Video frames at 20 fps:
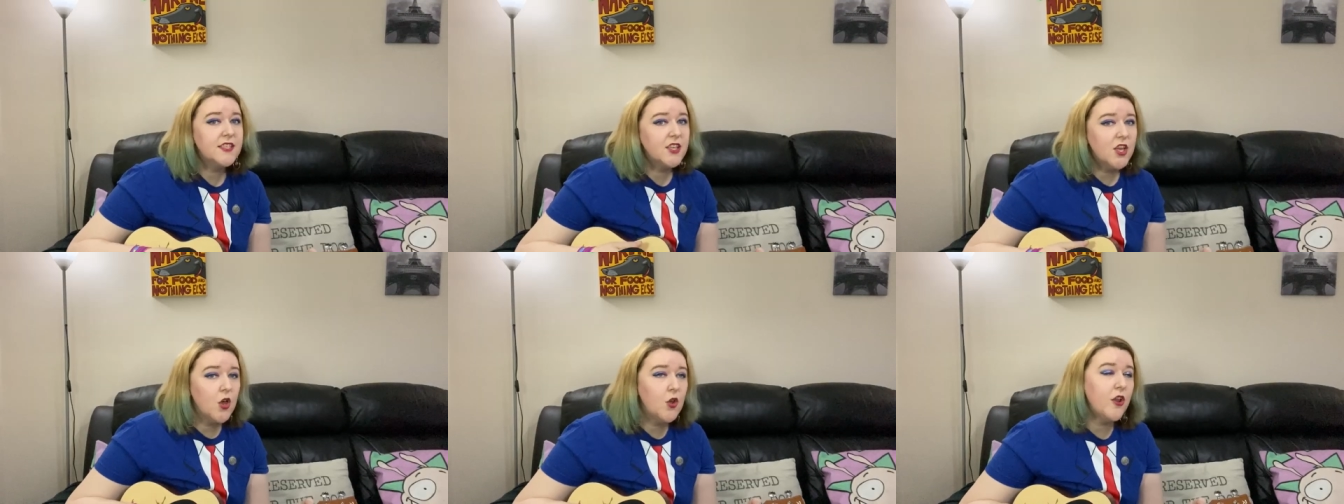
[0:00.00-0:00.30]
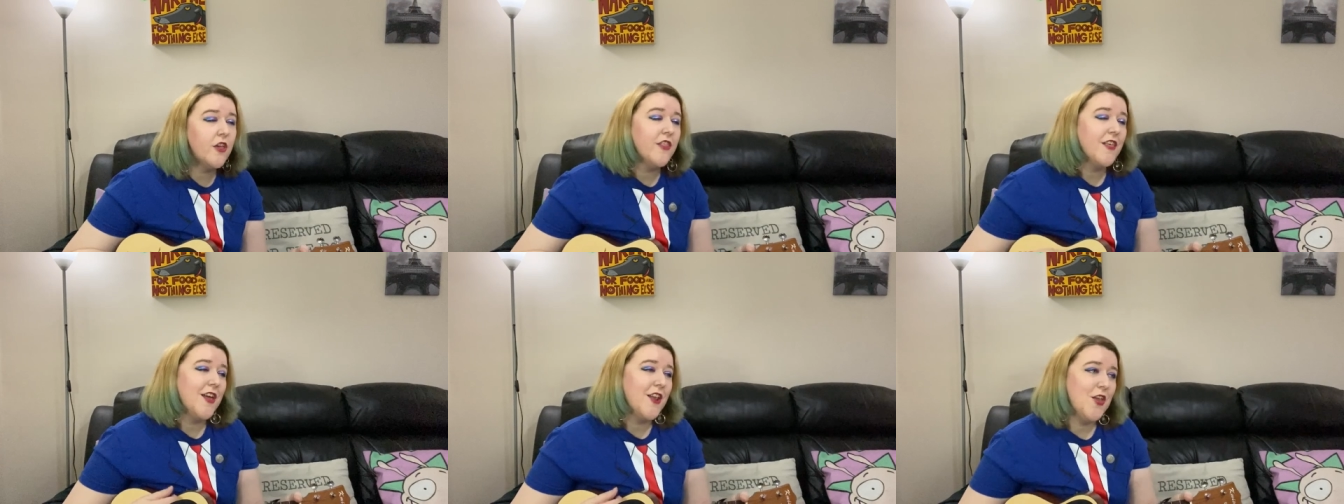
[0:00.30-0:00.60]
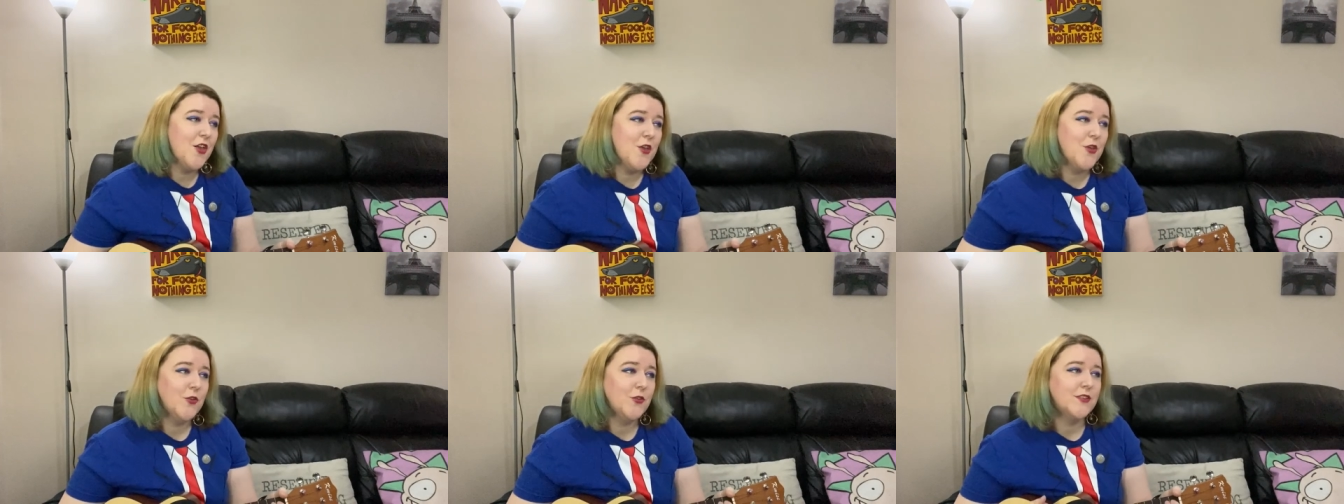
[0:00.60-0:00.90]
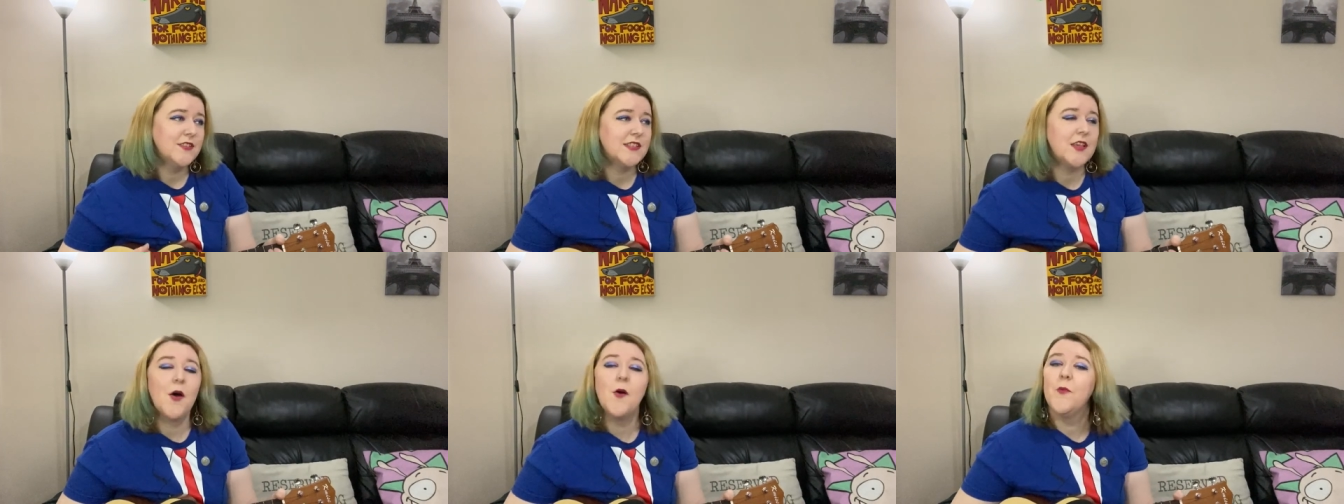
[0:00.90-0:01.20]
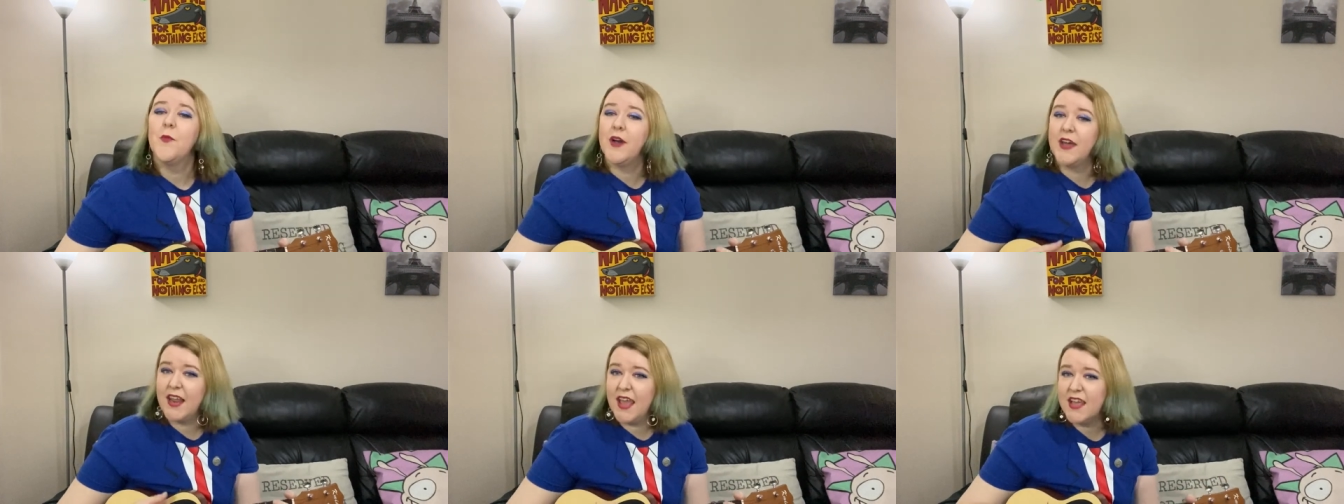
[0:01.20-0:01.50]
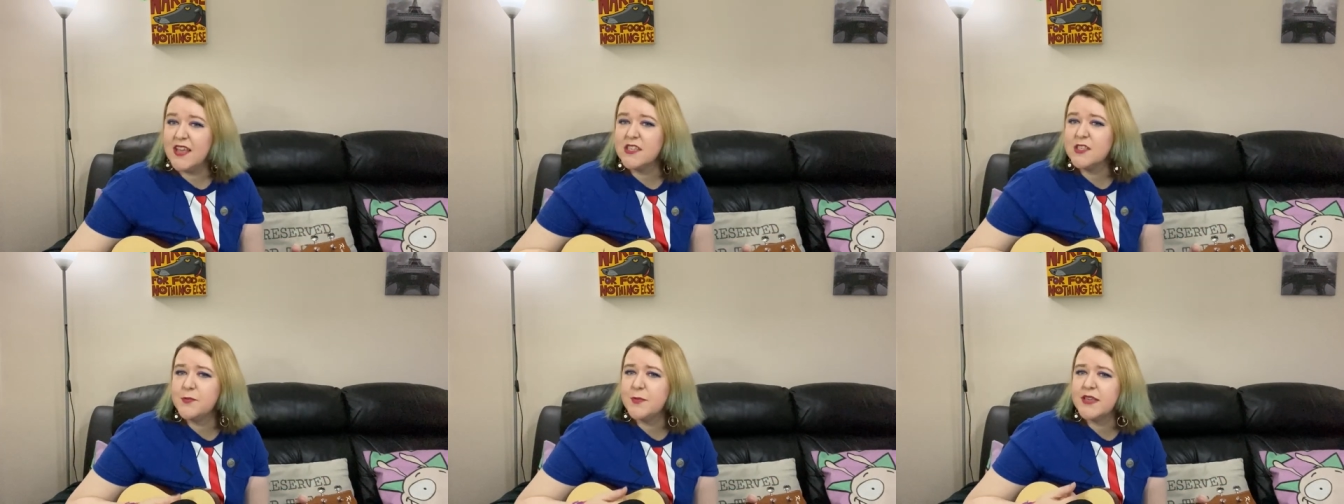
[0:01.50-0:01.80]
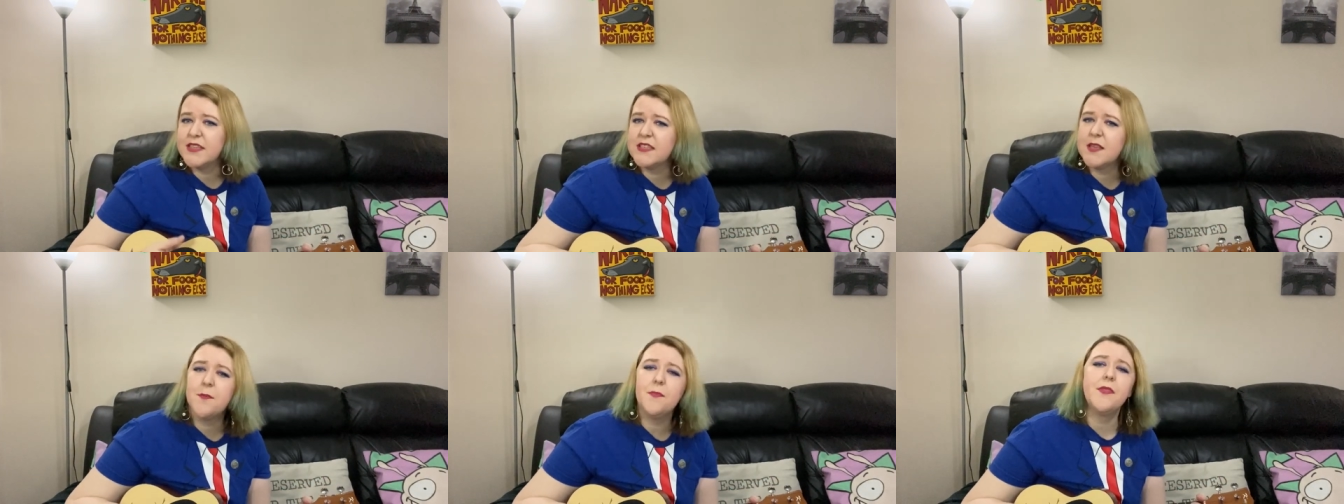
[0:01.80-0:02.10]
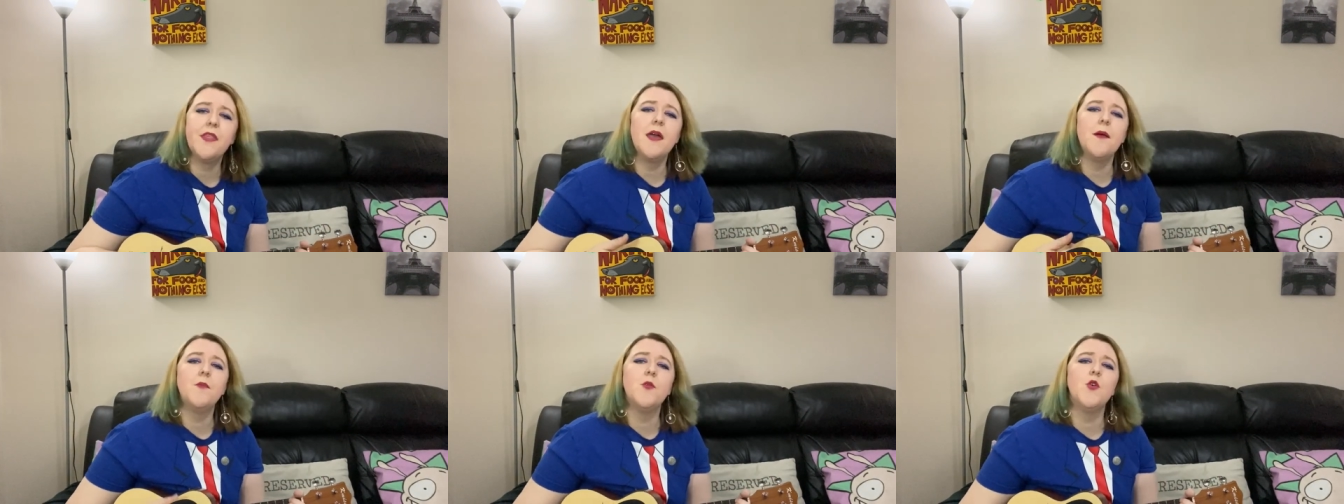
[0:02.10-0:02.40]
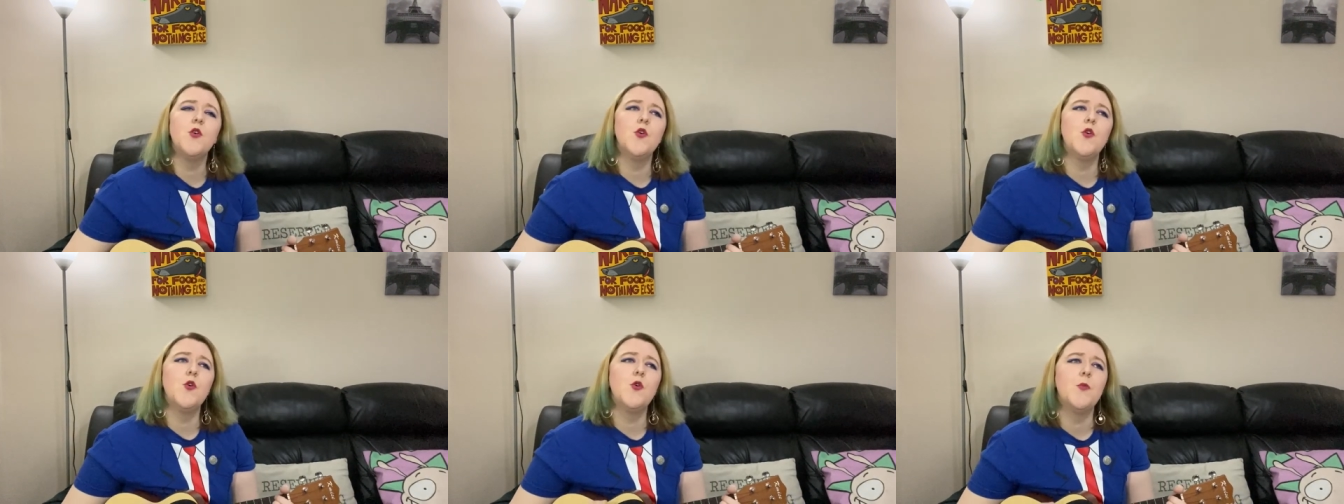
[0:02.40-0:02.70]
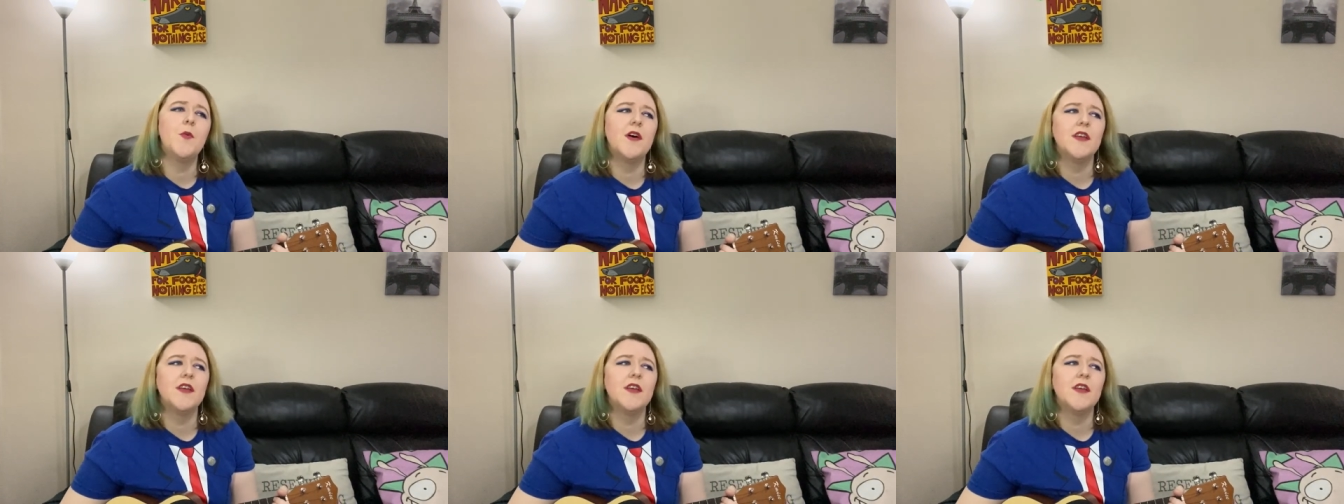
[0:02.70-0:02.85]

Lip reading: to go to the loo, someone else picks up their poo,